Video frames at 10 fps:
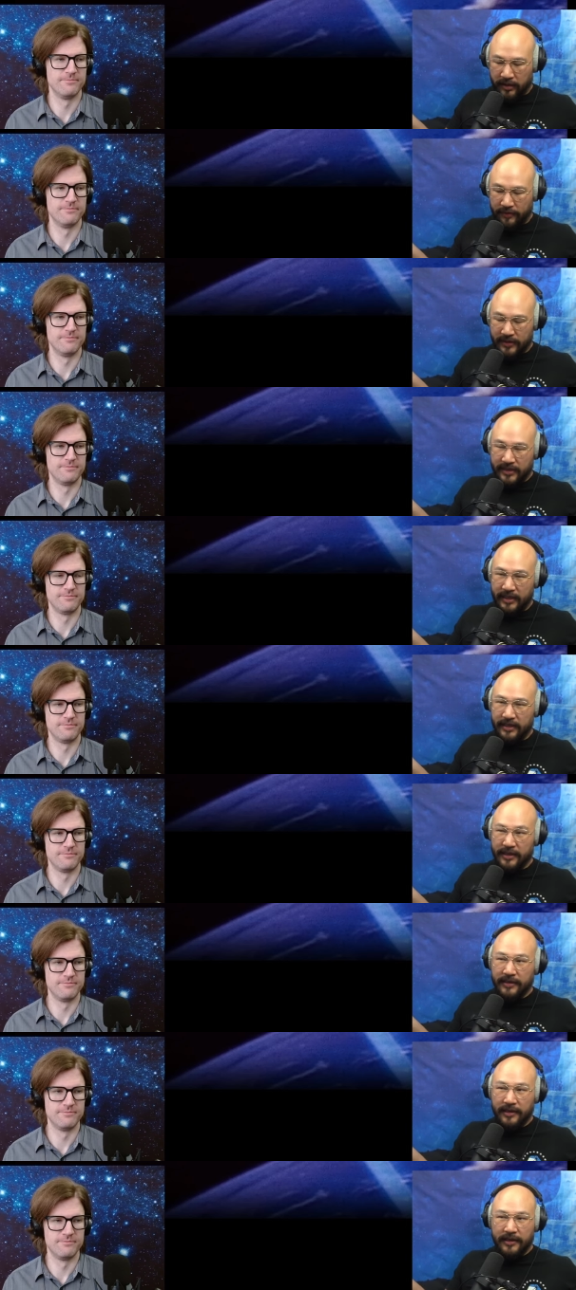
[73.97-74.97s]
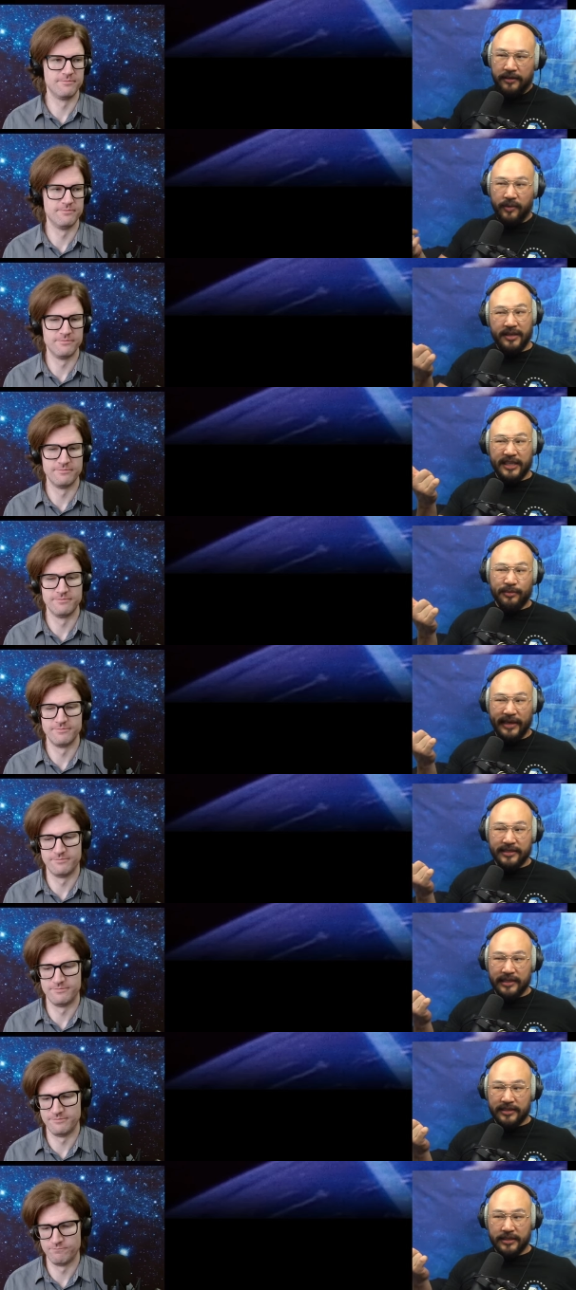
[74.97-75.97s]
Speaker 1: the first colony. With these
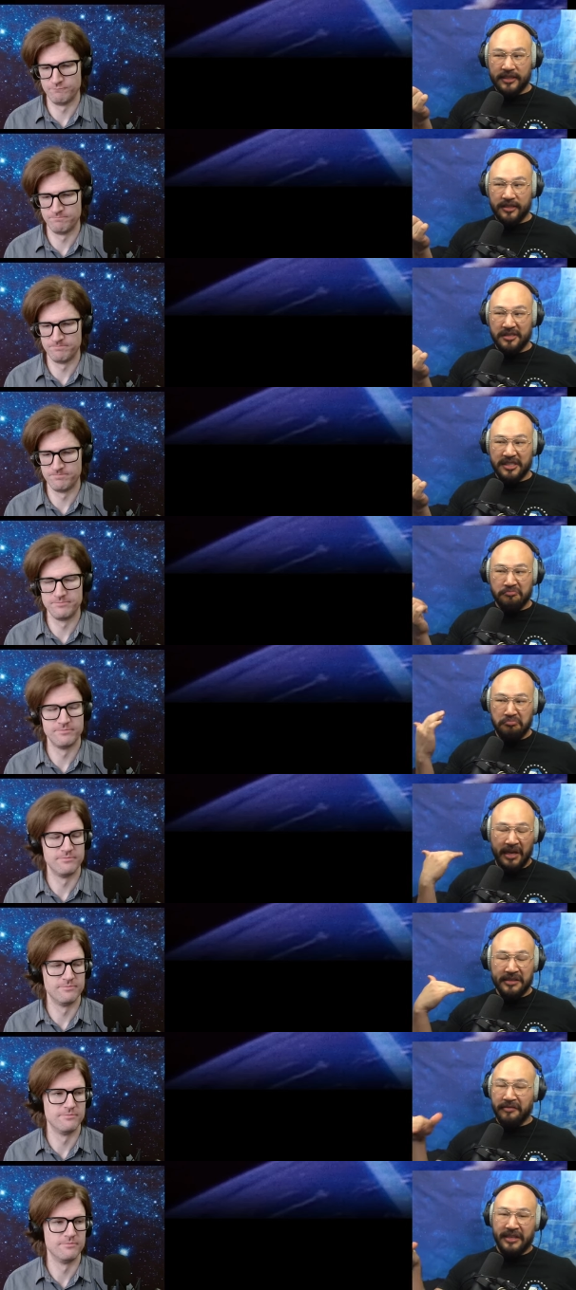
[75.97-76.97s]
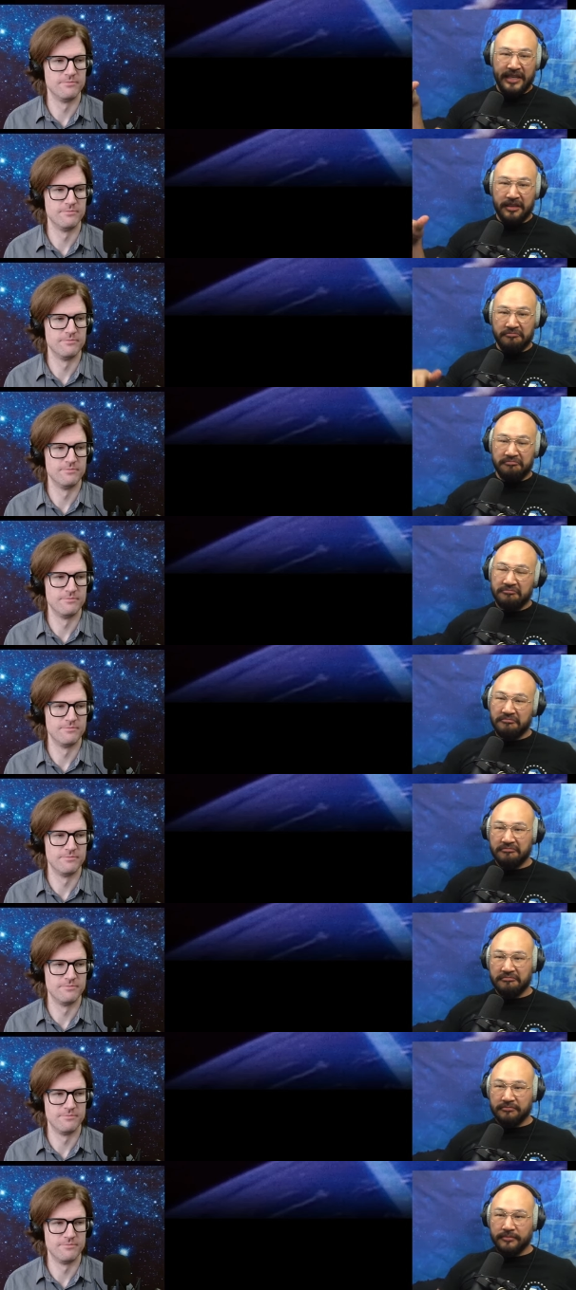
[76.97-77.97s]
space lasers, you just melt everything down.
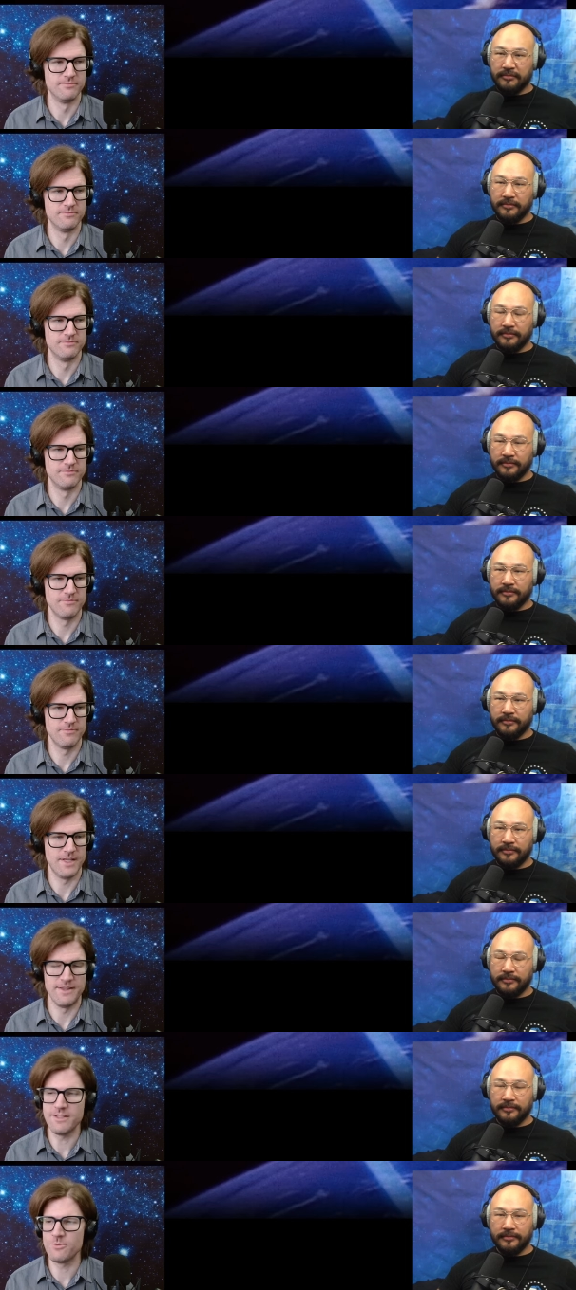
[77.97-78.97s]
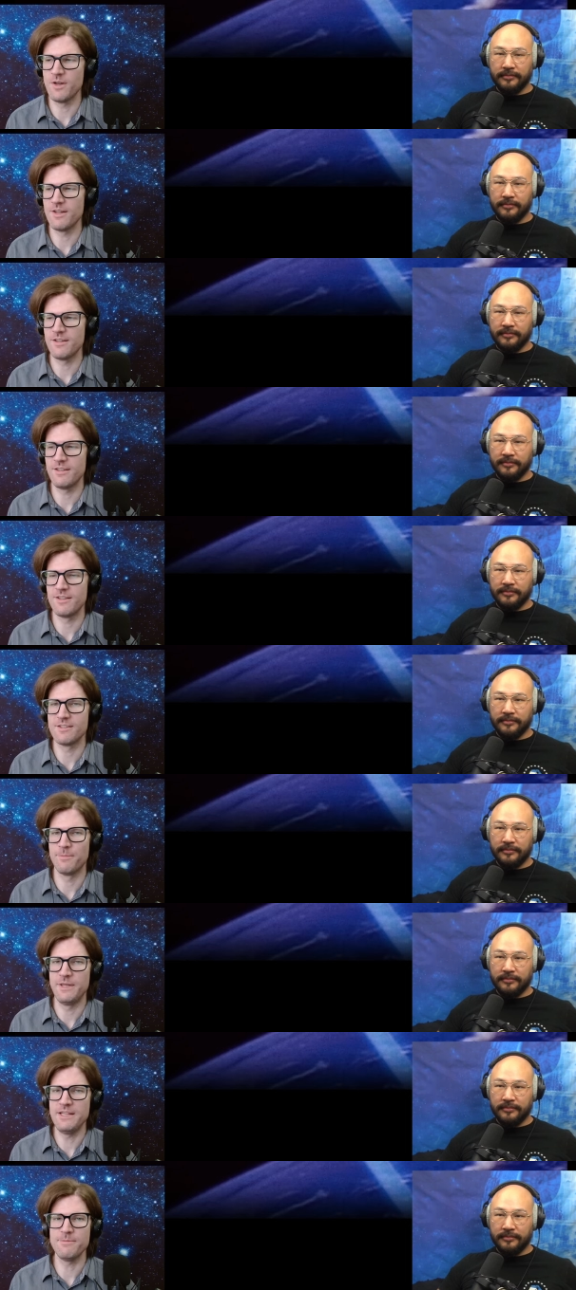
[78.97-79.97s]
And that's why it's a
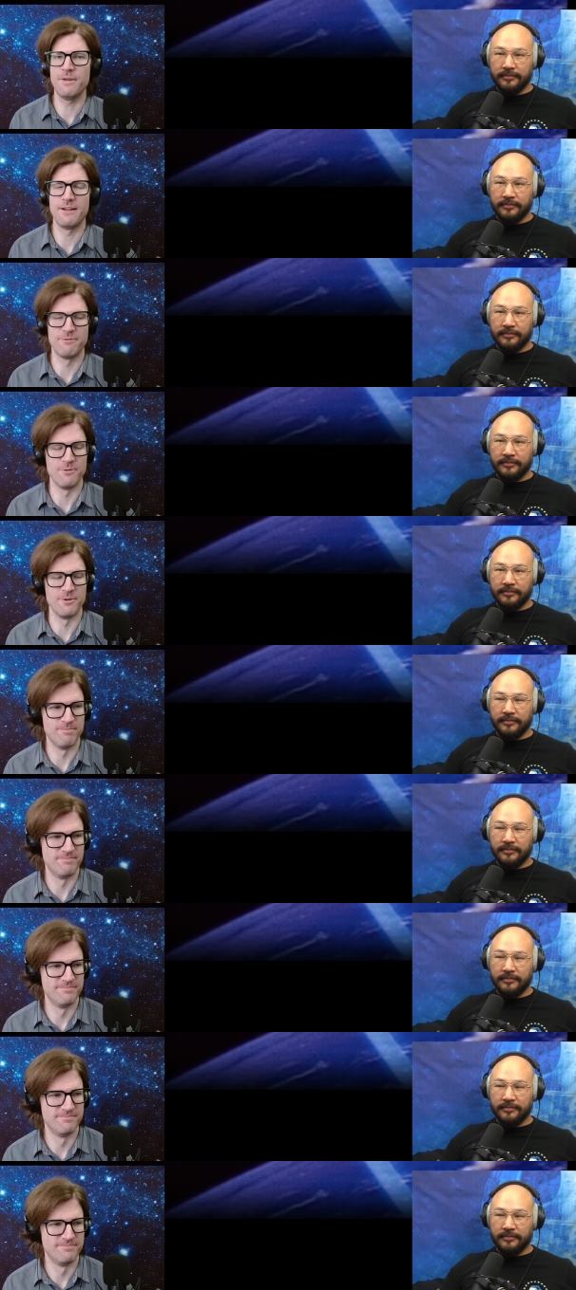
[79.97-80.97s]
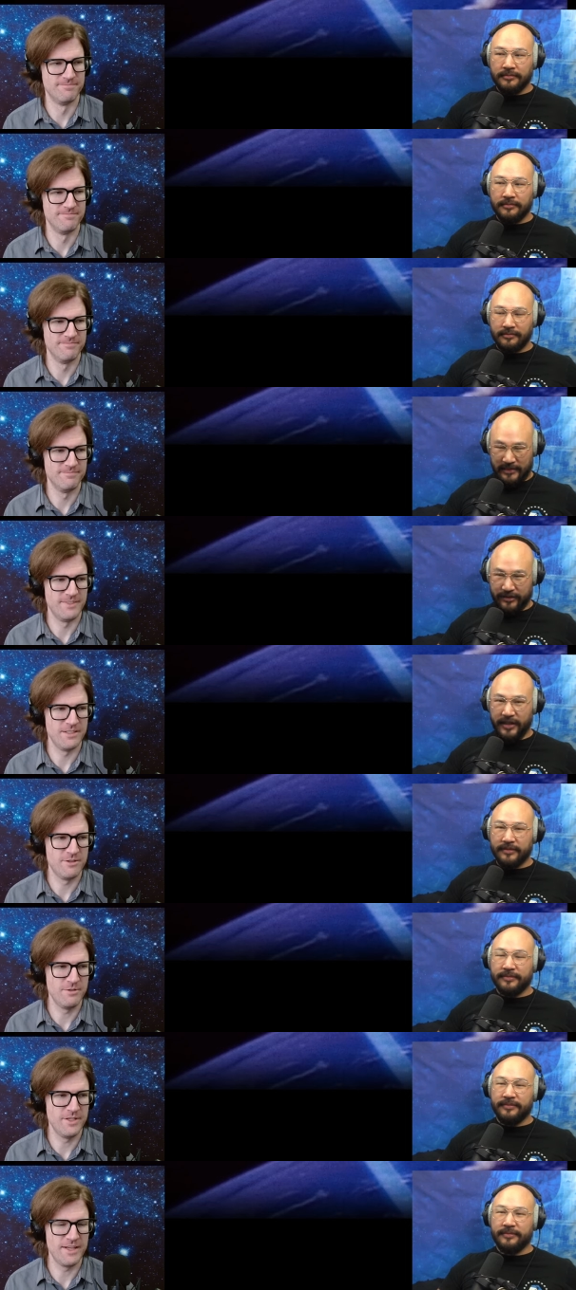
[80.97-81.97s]
peace
Speaker 2: platform. That's it's right.
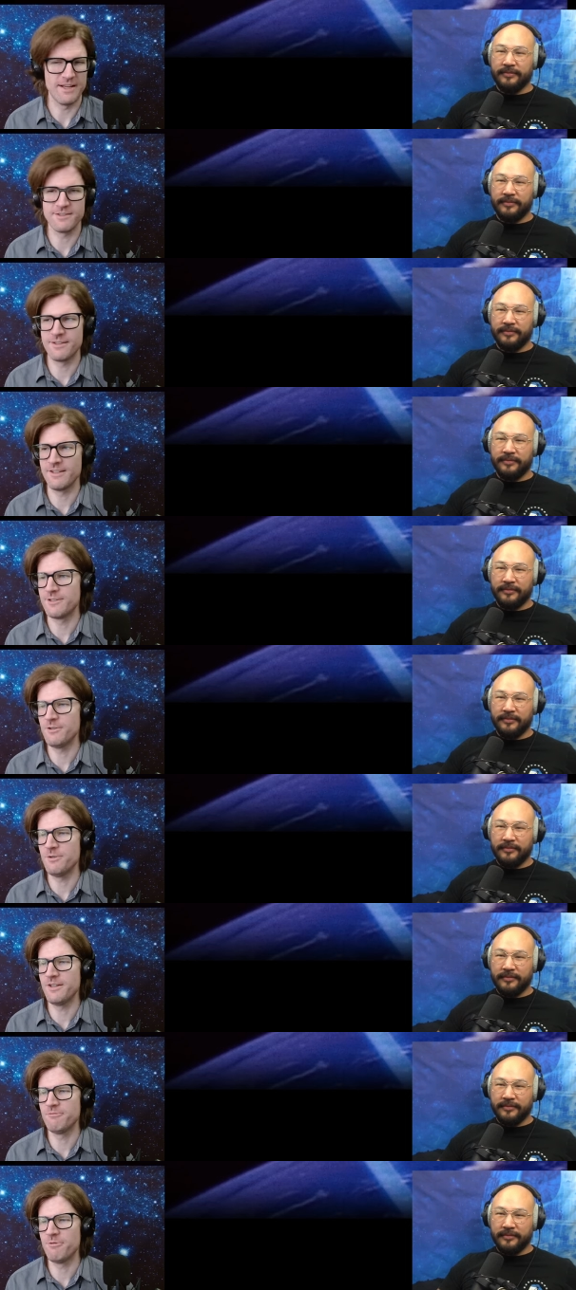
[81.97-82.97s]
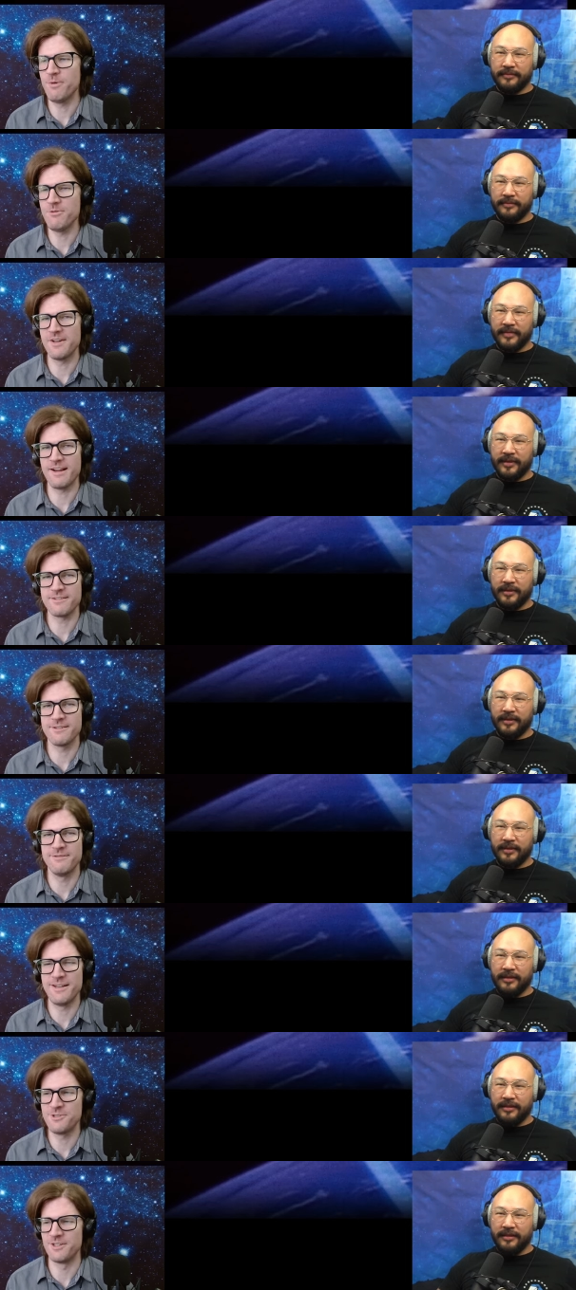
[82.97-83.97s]
doing ex- it's doing remote
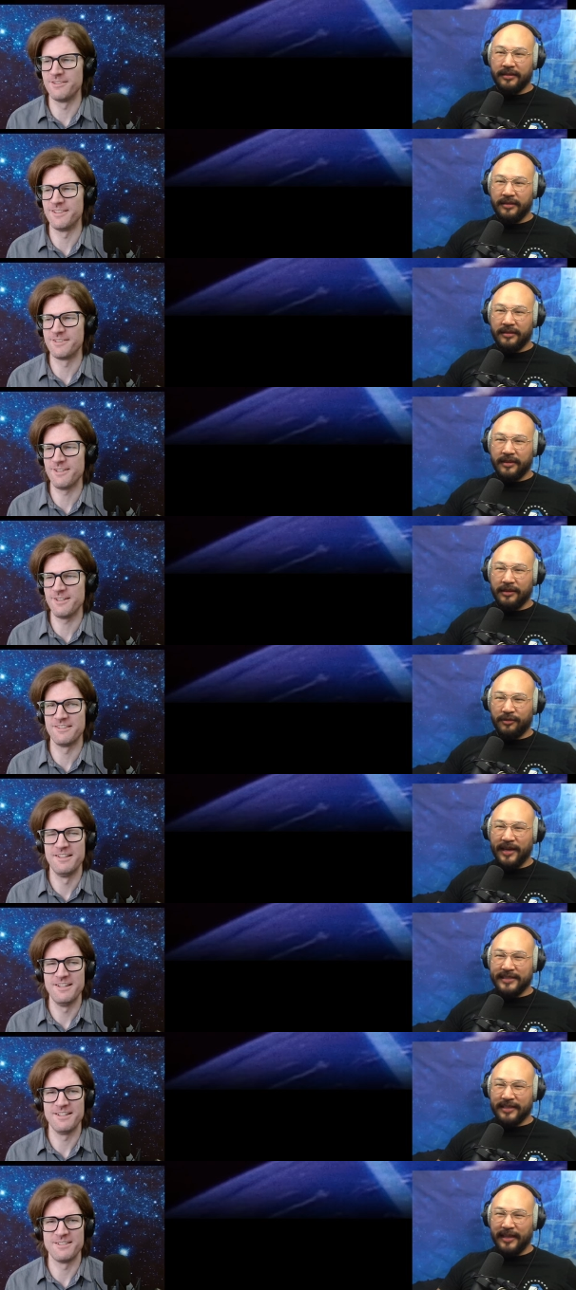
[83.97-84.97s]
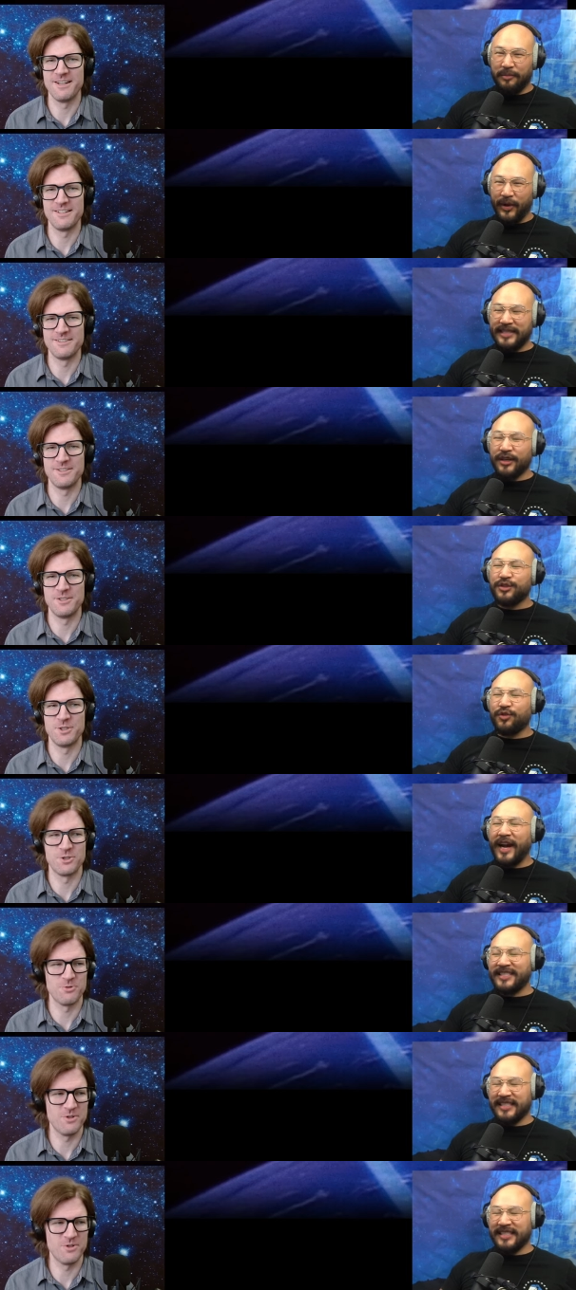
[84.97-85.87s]
excavation. It's not it rocks it breaks those destroy. rocks